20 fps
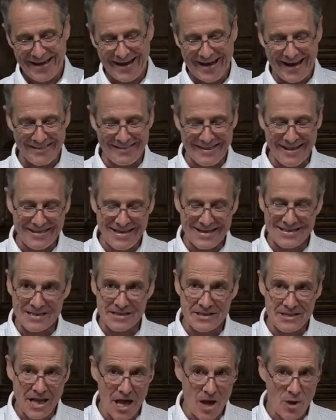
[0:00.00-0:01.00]
And then there's
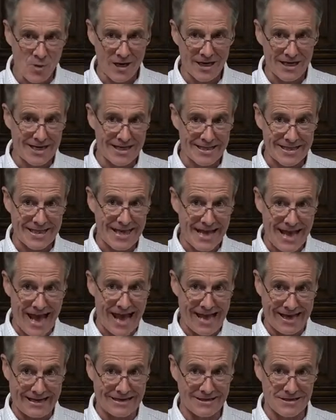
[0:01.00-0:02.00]
Noah at the
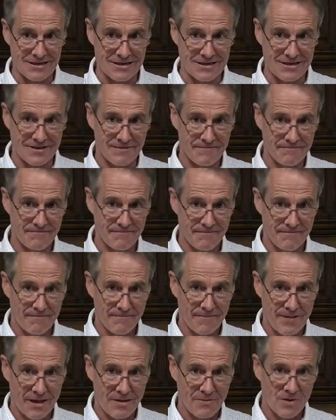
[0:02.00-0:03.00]
end.
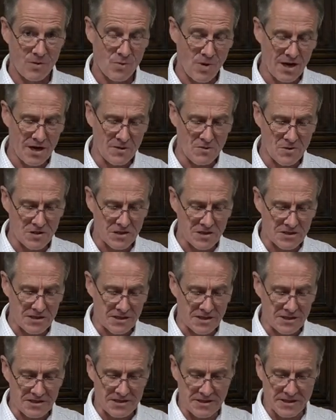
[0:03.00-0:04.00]
The one I want us
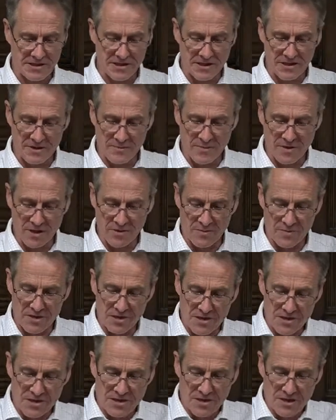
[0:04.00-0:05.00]
to consider at the
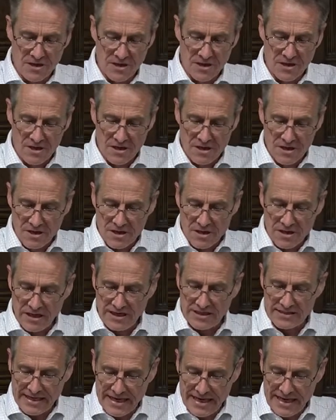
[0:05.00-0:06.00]
moment
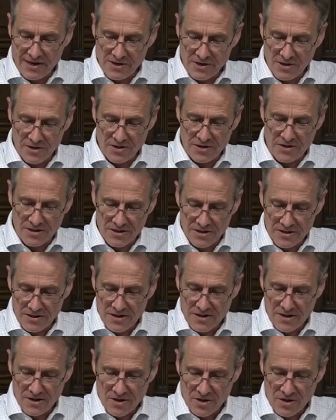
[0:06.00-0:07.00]
is Enoch,
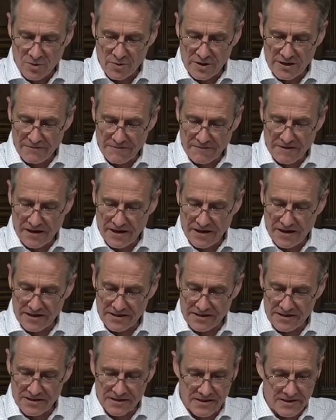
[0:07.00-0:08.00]
who we
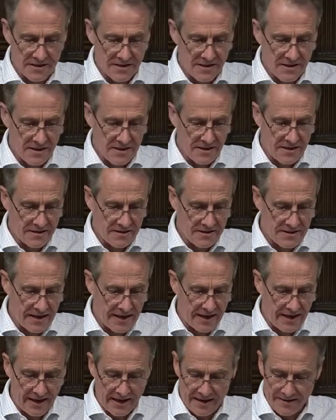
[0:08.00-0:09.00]
find
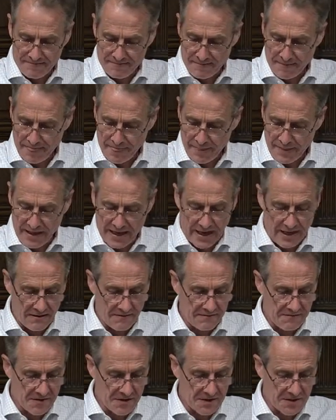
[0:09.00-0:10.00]
there
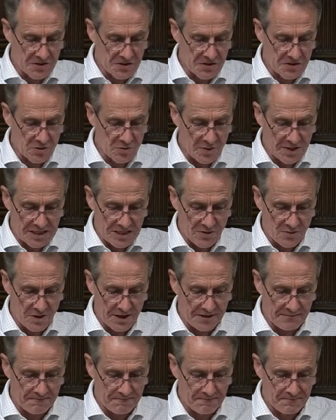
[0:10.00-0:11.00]
in verse
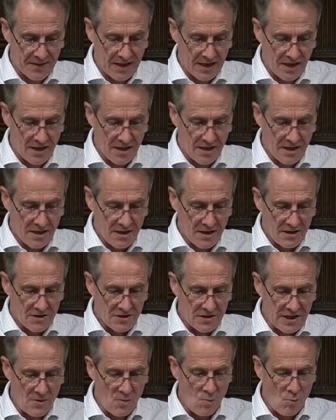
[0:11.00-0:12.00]
twenty-one.
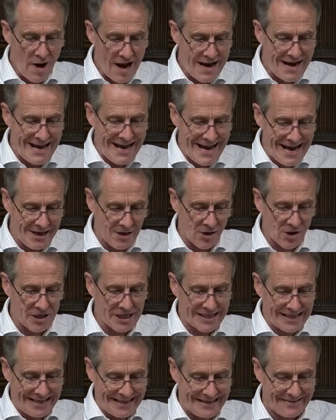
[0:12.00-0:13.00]
See, when Enoch
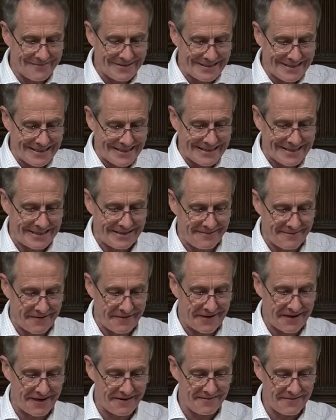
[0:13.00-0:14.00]
had lived
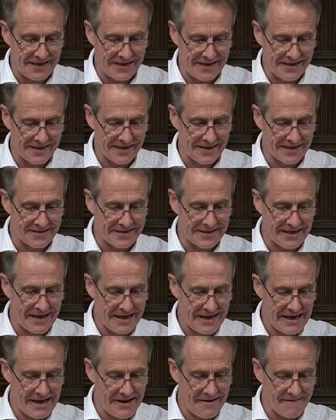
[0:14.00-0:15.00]
sixty-five years,
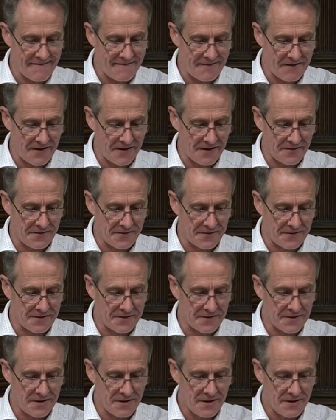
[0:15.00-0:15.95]
he fathered